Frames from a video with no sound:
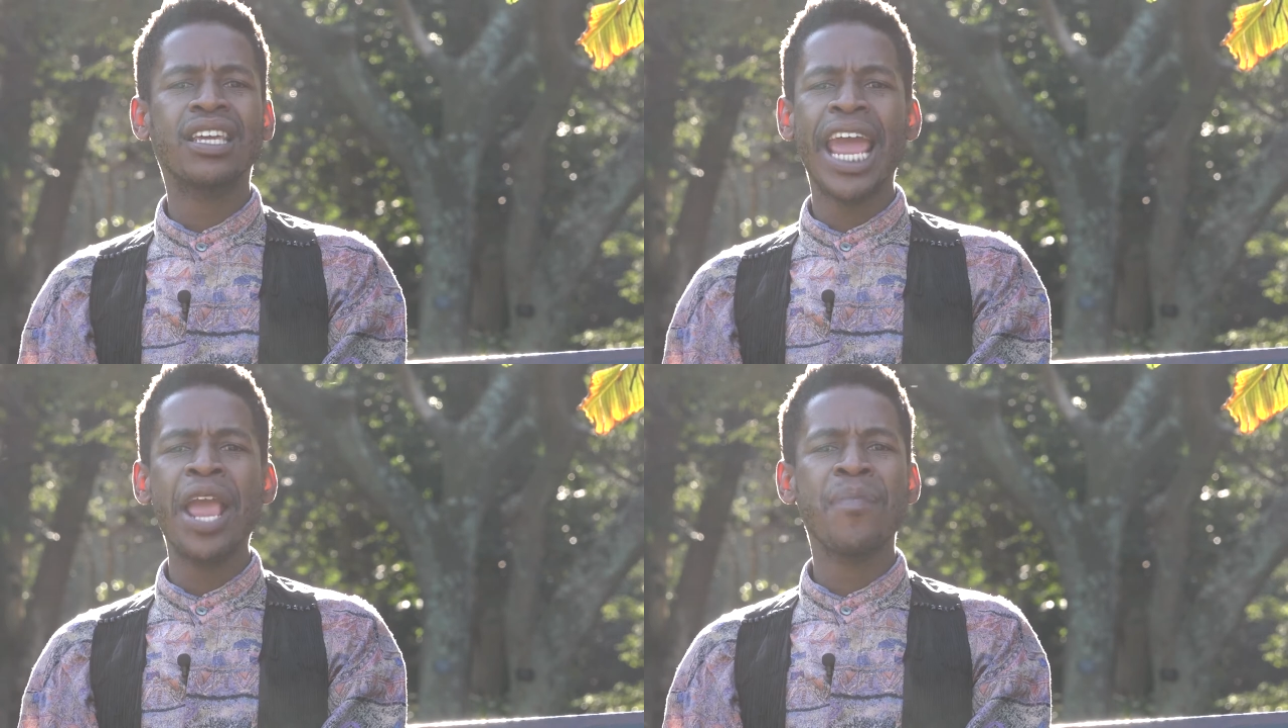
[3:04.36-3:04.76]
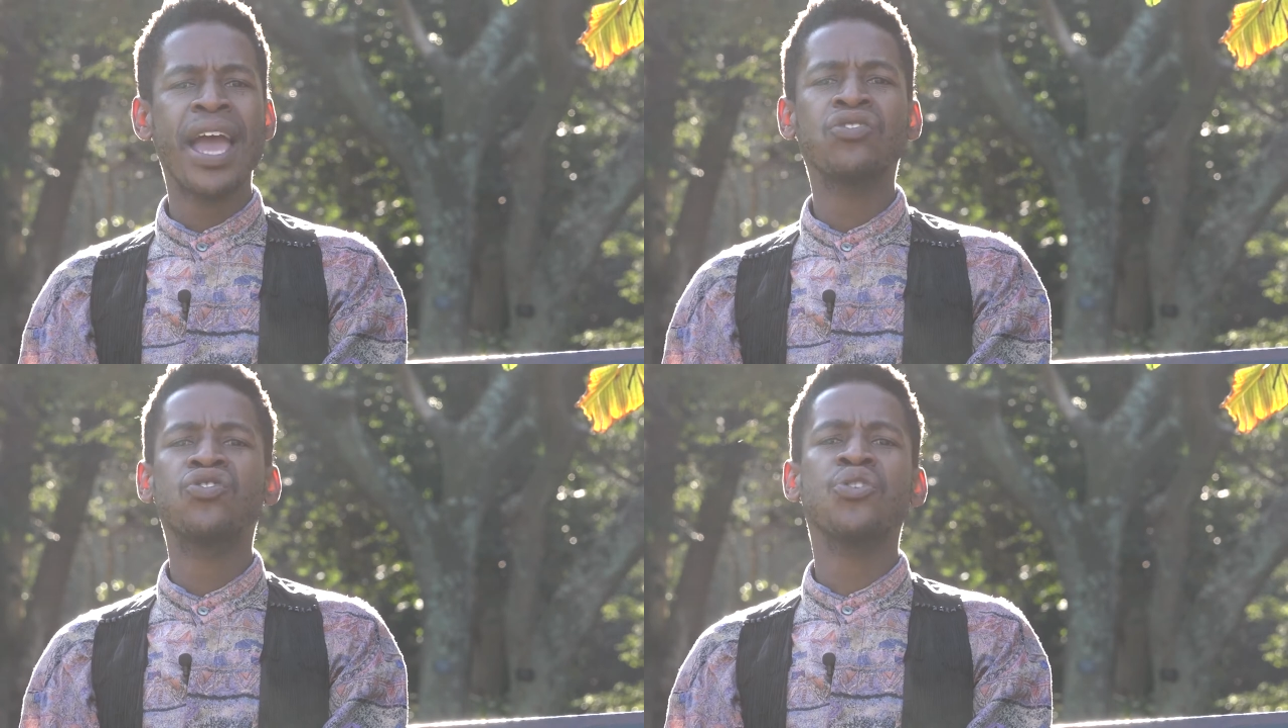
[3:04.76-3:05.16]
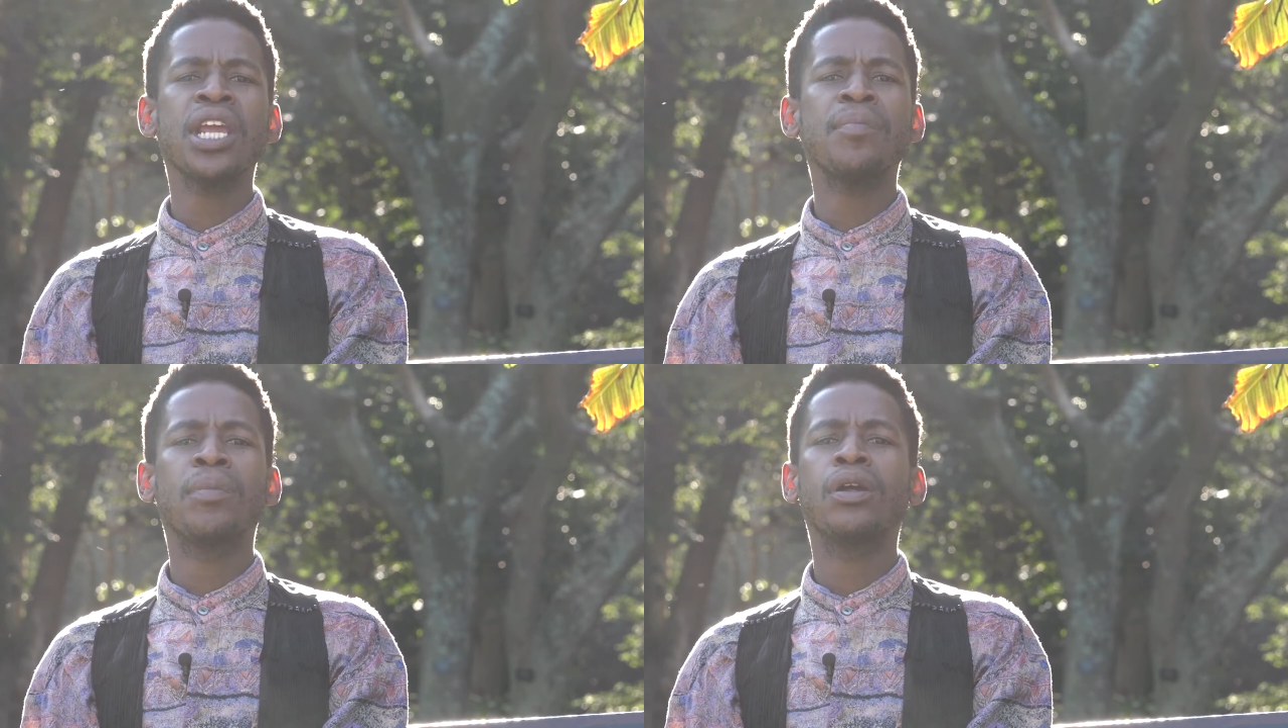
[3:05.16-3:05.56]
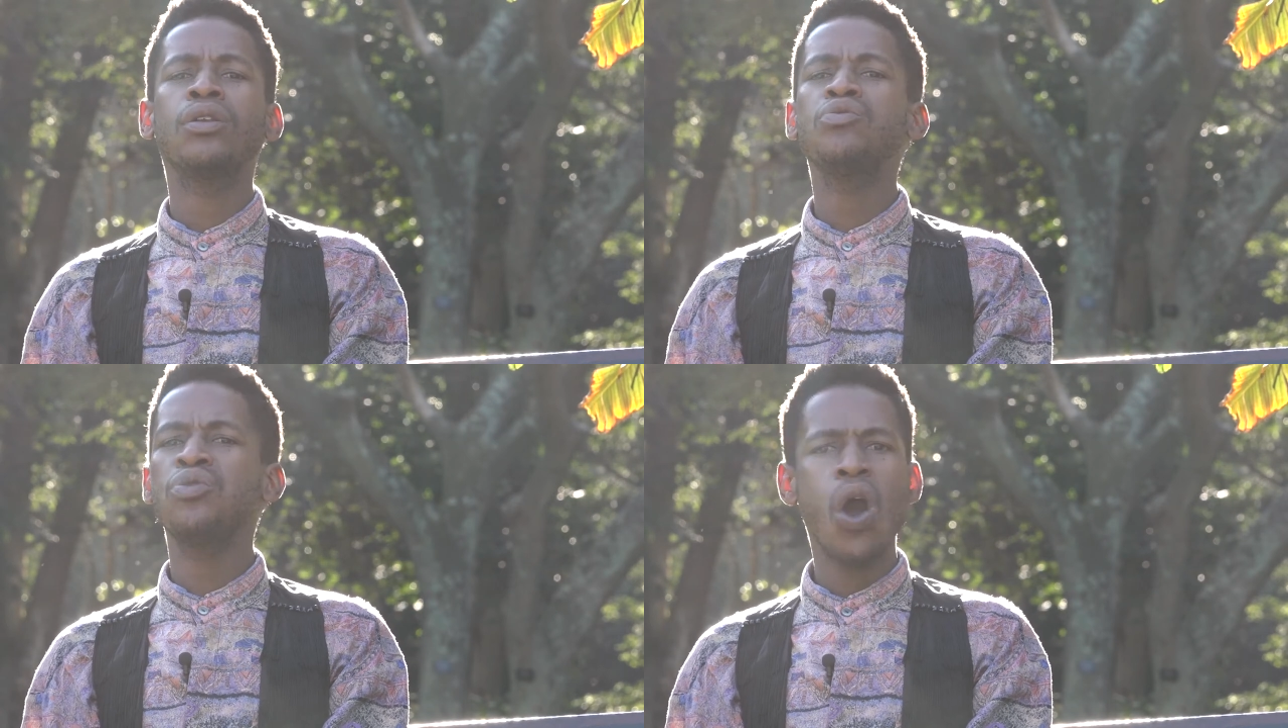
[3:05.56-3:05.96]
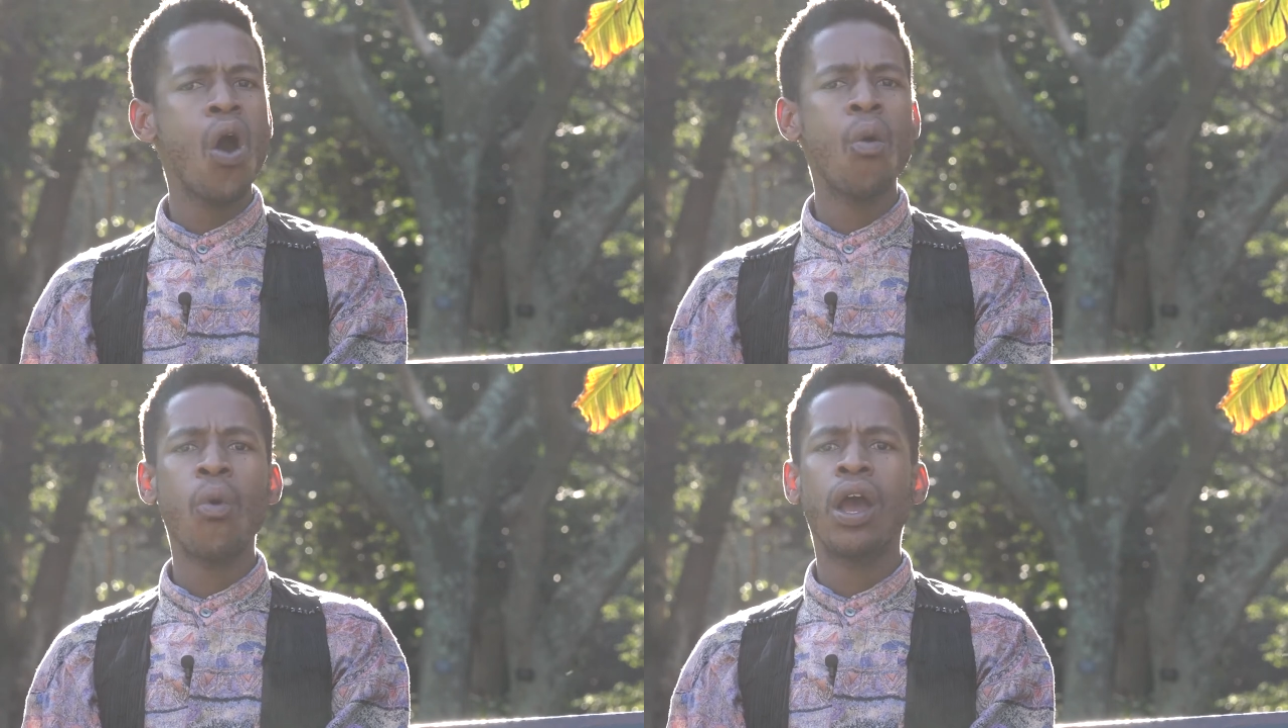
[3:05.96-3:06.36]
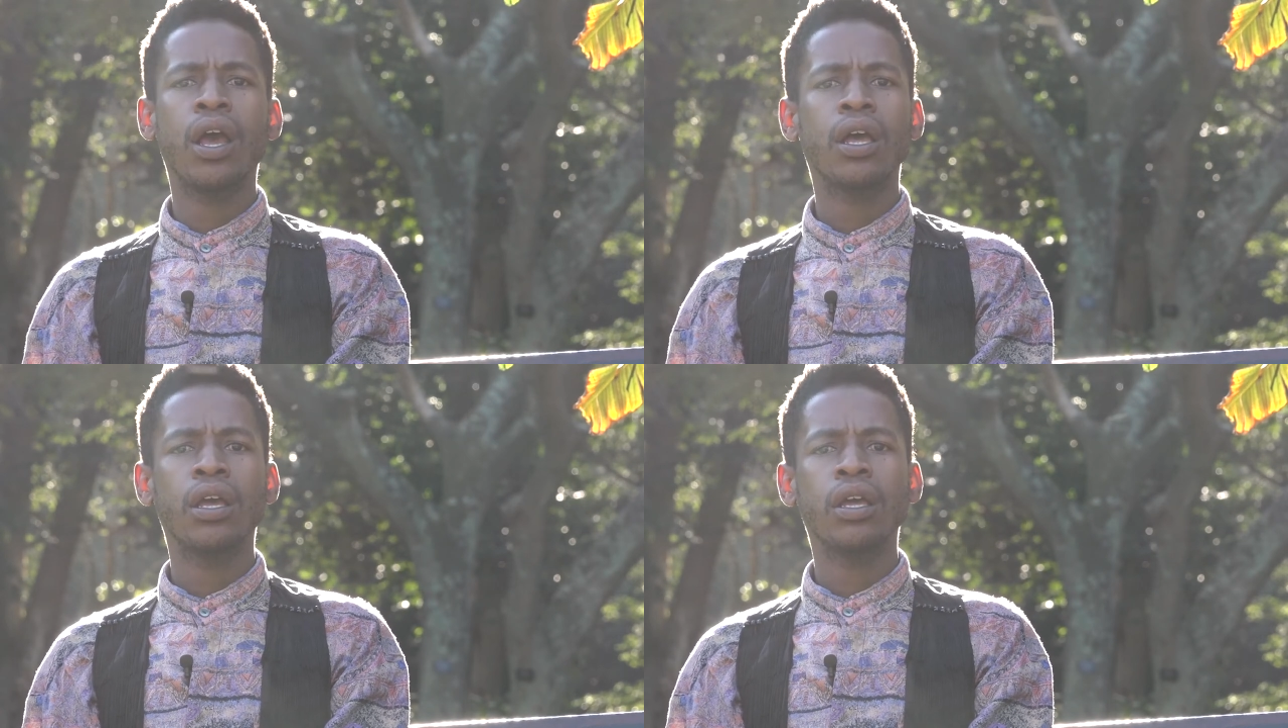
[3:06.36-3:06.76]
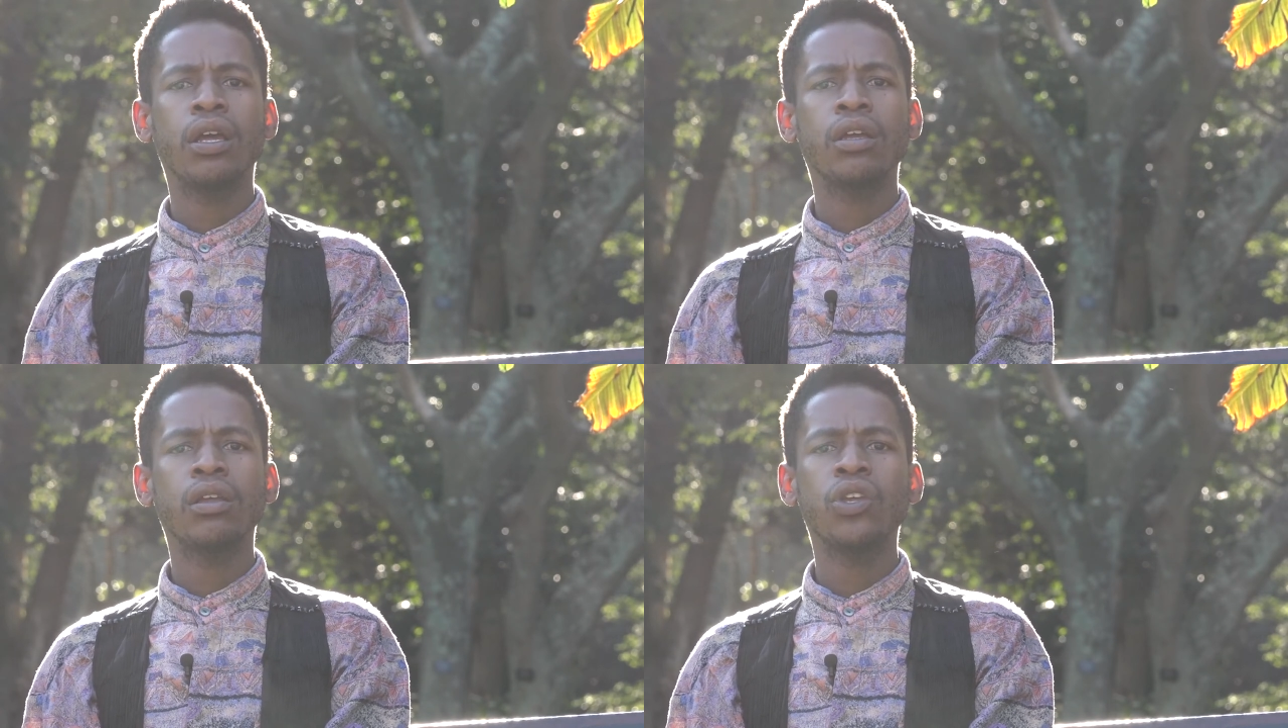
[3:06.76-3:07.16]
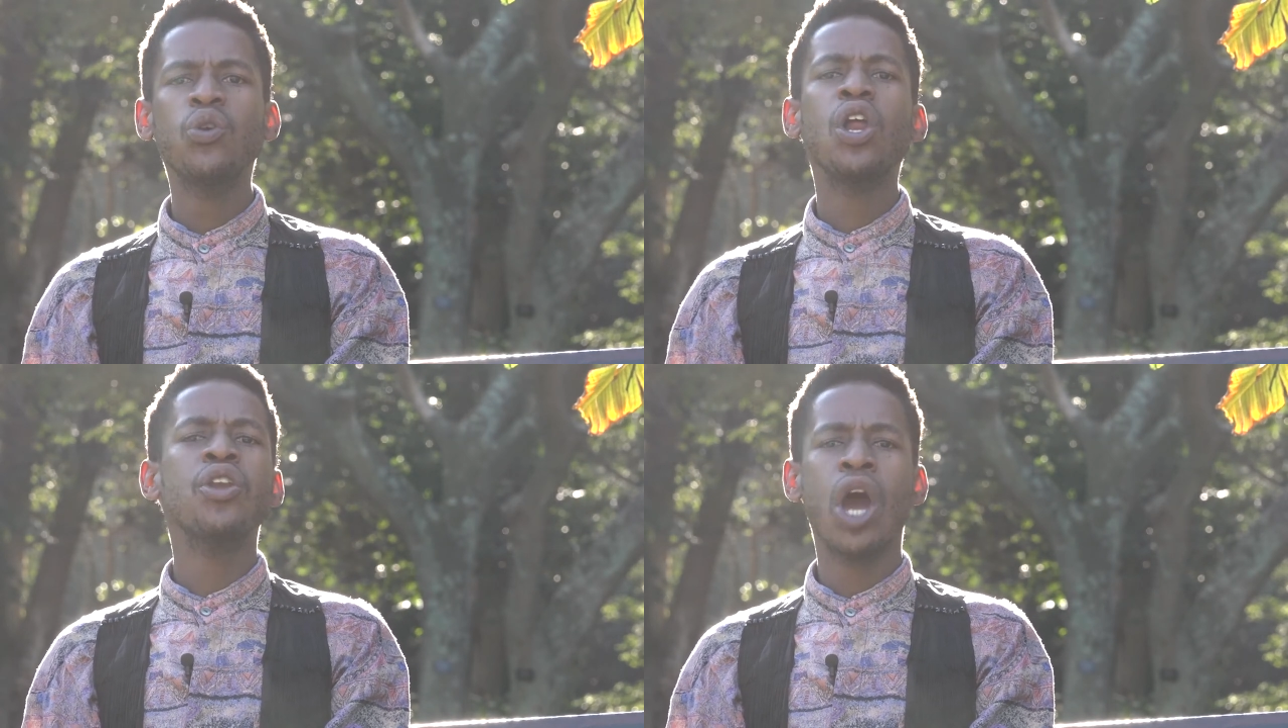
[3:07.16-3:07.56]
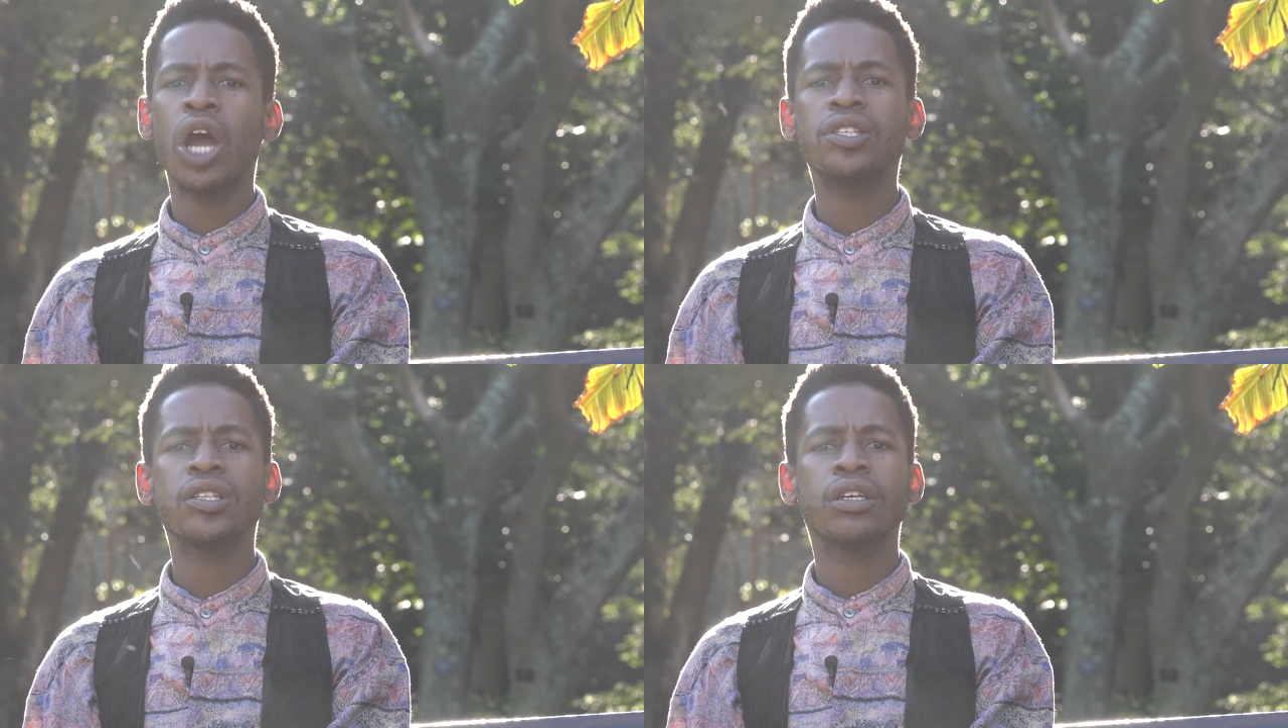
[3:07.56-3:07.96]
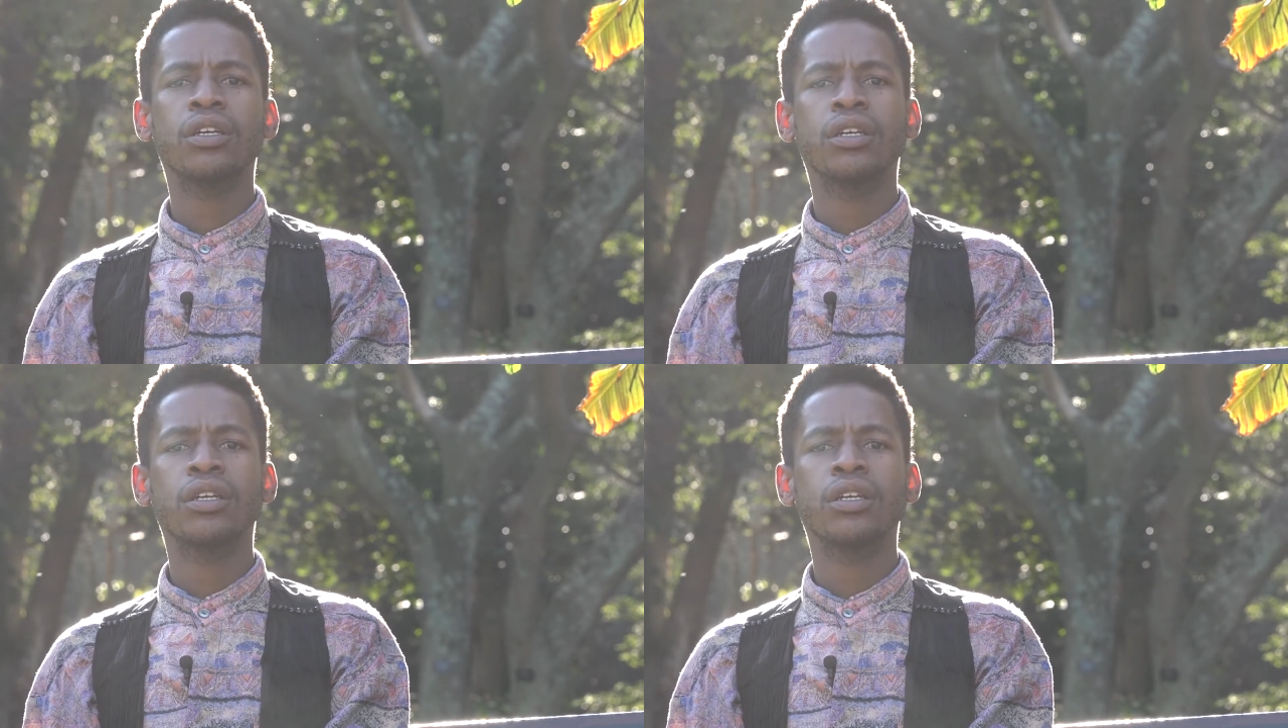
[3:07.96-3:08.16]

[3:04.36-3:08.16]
the gay man's dream. No, you are not.